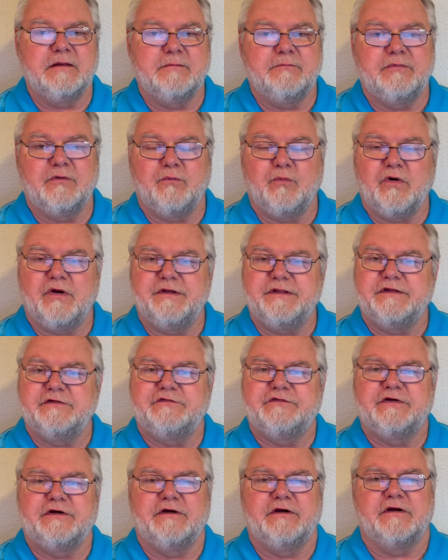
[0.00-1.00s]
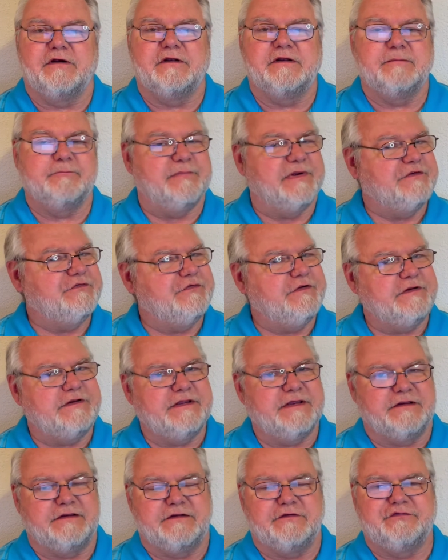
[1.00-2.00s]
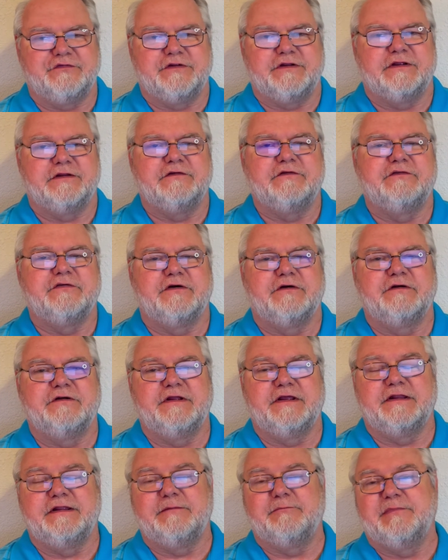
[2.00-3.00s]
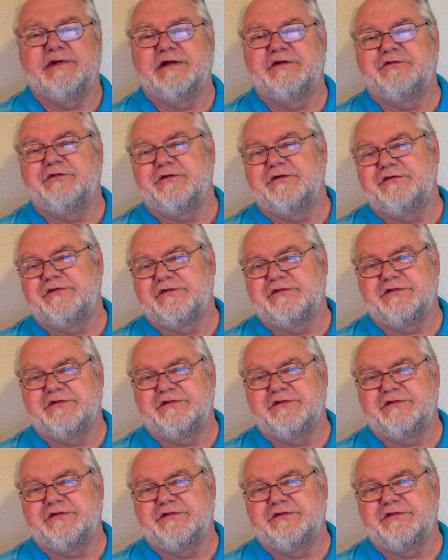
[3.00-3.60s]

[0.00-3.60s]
But where do you turn? But she didn't. She didn't turn to any mentors.